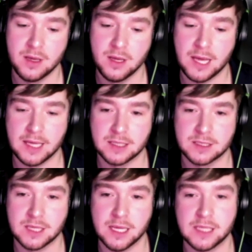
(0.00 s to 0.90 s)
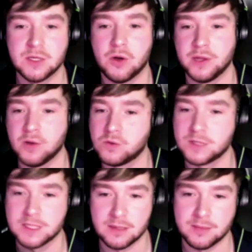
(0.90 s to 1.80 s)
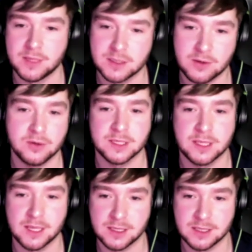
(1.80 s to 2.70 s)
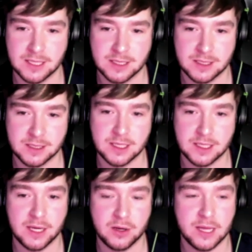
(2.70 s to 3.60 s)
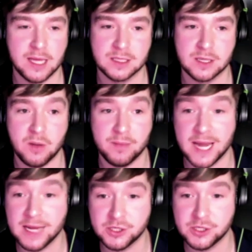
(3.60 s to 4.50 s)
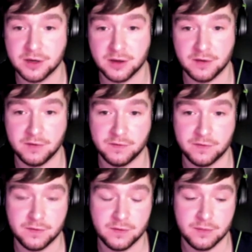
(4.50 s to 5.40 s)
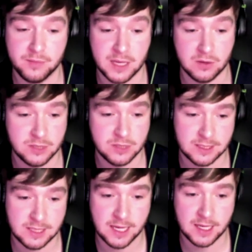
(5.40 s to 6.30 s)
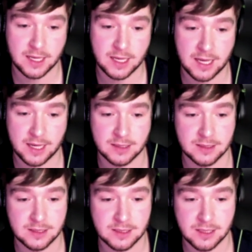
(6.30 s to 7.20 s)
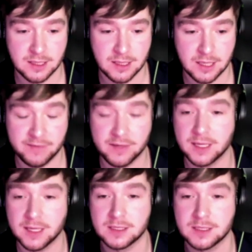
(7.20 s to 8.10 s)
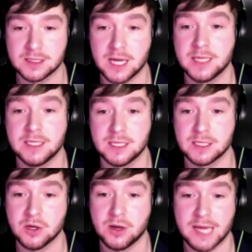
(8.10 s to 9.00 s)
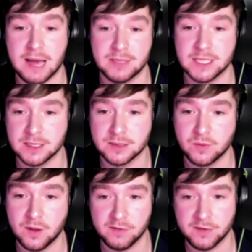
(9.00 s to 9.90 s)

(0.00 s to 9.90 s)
it's not the autism that's causing this. It's a combination of being autistic and living in a society that's not adapted well for you.